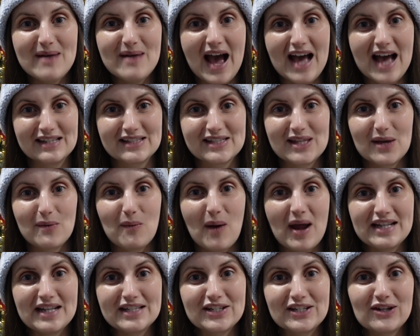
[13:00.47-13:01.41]
as they
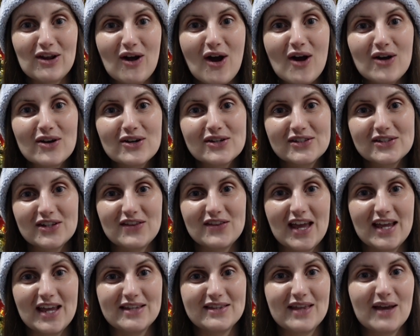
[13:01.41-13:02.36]
went along. So
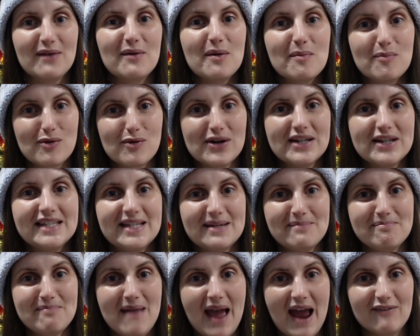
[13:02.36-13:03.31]
they were pretty
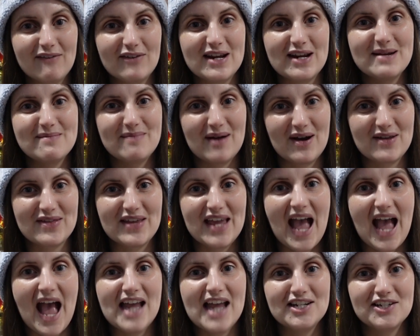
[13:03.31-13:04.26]
merry by the
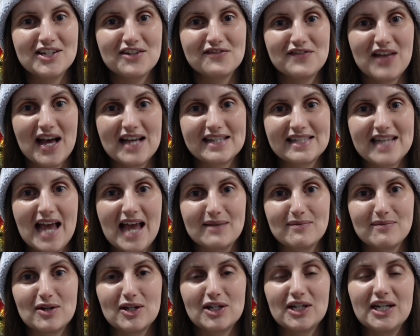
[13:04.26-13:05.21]
end of that
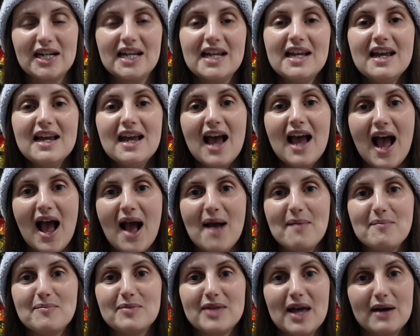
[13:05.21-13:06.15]
segment.
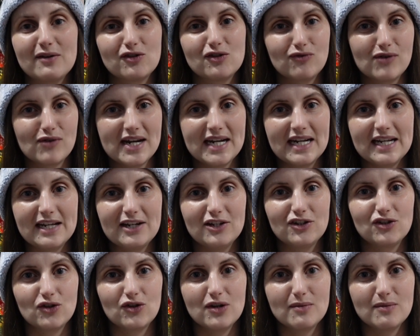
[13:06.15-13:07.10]
But that was really
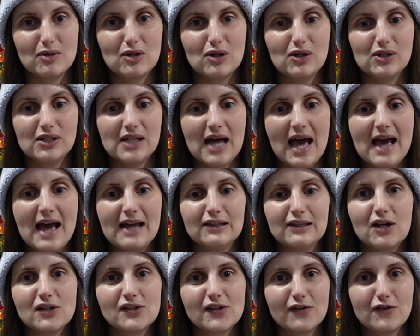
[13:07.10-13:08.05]
enjoyable.
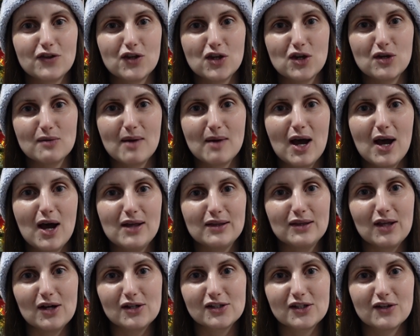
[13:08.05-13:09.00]
Lots of humour,
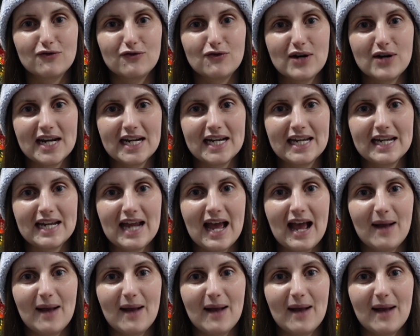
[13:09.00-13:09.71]
lots of really